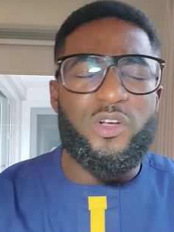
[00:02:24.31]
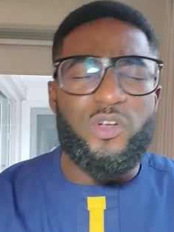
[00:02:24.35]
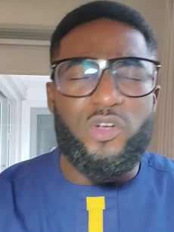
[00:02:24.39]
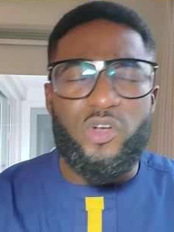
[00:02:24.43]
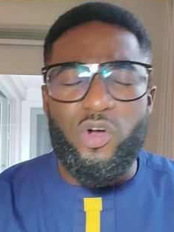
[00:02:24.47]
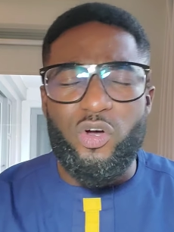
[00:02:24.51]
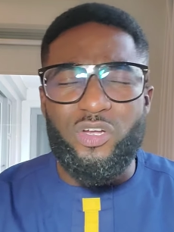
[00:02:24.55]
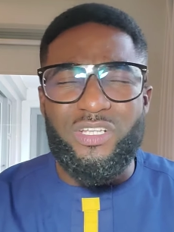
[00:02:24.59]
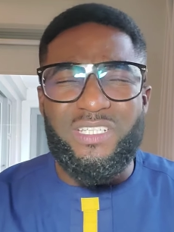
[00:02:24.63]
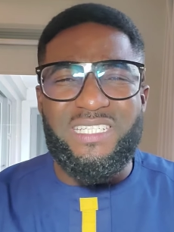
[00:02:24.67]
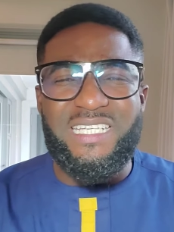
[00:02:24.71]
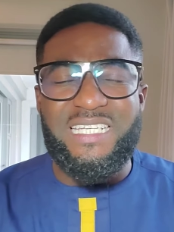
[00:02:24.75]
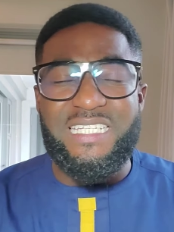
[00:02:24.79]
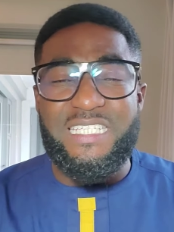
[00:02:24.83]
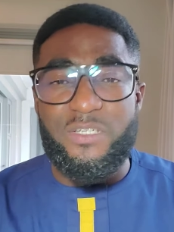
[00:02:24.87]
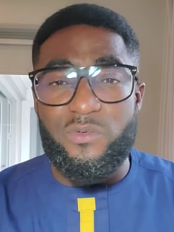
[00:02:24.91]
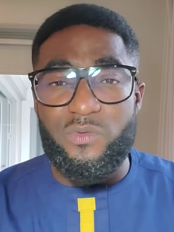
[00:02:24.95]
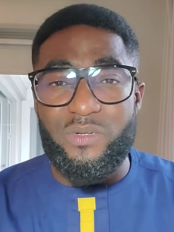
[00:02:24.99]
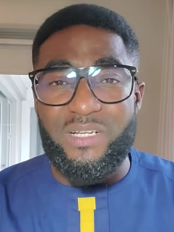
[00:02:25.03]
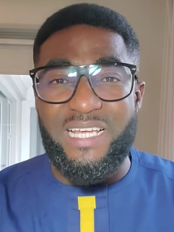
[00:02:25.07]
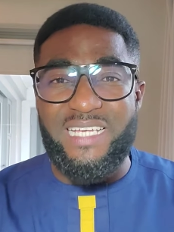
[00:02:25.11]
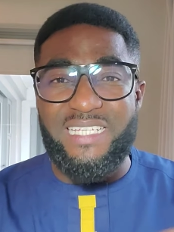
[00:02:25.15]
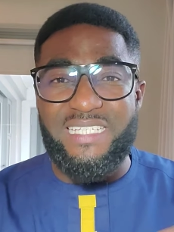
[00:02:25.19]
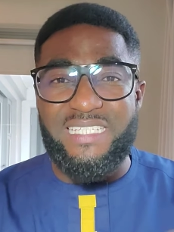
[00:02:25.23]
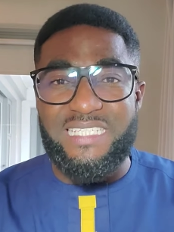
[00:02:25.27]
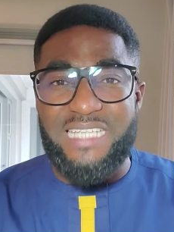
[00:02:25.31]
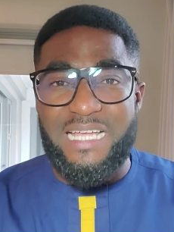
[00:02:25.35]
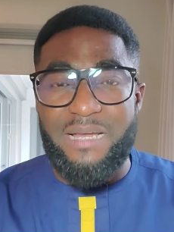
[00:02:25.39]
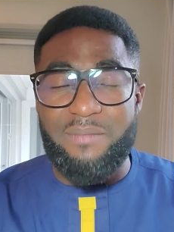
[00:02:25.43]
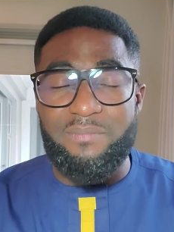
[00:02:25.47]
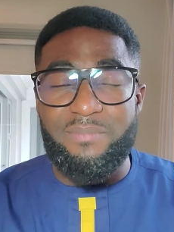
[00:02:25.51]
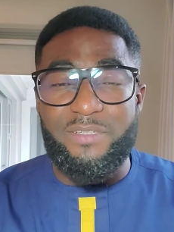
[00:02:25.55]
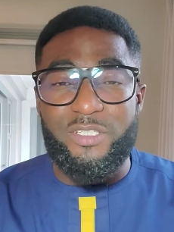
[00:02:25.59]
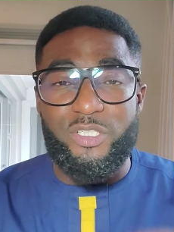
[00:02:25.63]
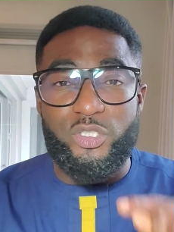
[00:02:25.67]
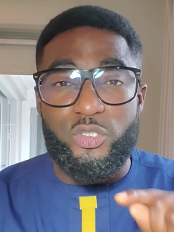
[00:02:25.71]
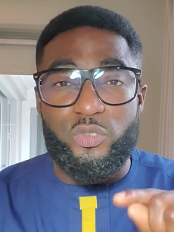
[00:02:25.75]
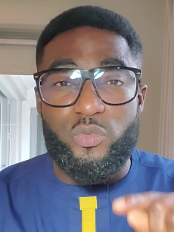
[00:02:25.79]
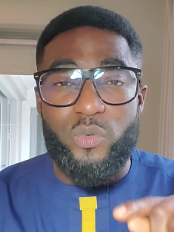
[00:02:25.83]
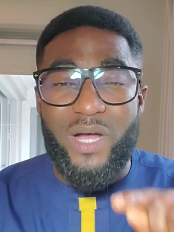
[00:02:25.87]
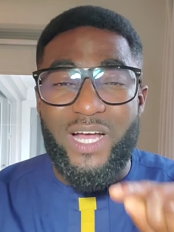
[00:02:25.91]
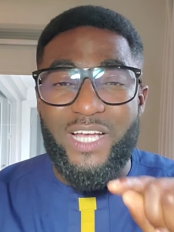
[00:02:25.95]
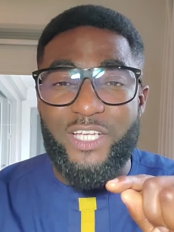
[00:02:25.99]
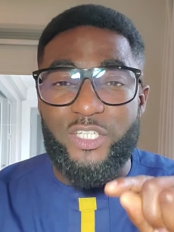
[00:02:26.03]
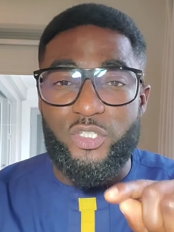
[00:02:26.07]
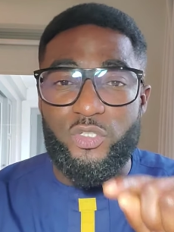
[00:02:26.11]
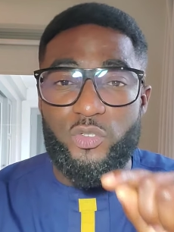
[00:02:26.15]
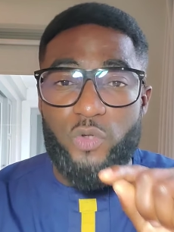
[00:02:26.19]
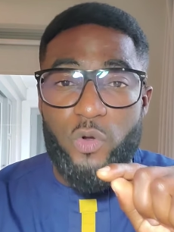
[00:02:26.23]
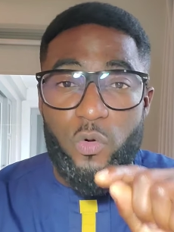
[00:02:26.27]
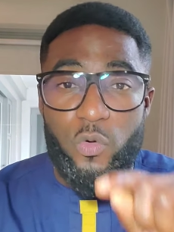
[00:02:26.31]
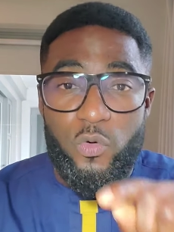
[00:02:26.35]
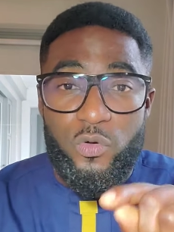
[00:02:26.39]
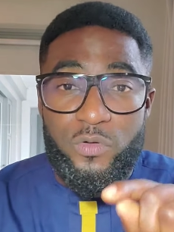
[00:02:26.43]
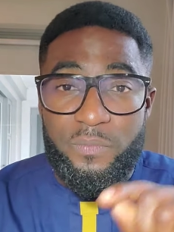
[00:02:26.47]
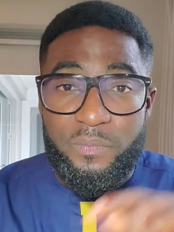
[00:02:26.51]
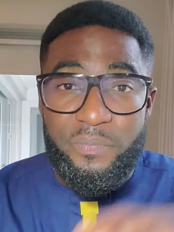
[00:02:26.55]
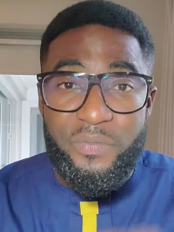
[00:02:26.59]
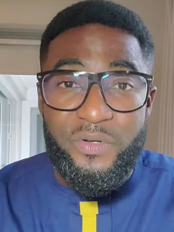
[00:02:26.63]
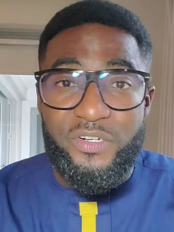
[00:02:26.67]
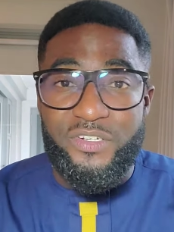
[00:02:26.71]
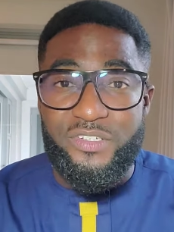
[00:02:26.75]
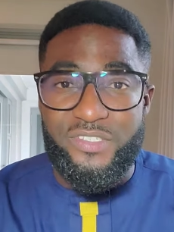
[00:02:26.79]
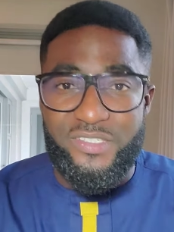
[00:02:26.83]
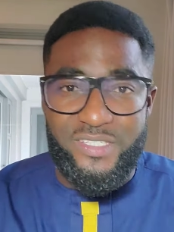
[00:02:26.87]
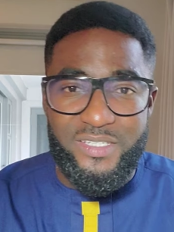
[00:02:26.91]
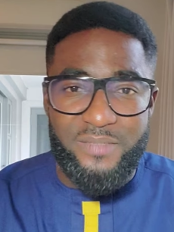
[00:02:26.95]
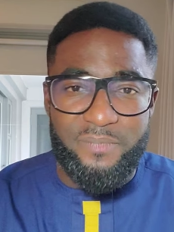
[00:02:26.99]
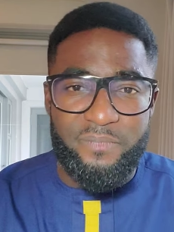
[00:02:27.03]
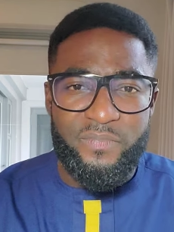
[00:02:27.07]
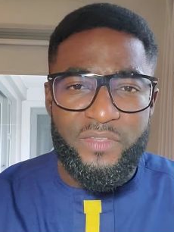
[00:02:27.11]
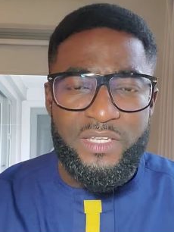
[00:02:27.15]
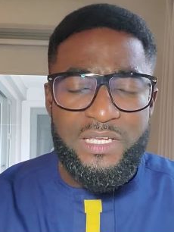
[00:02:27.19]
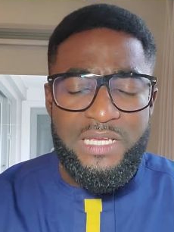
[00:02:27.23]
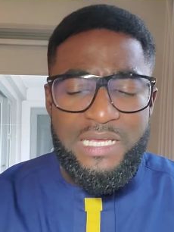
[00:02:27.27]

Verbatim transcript: God says He will establish you as your own person.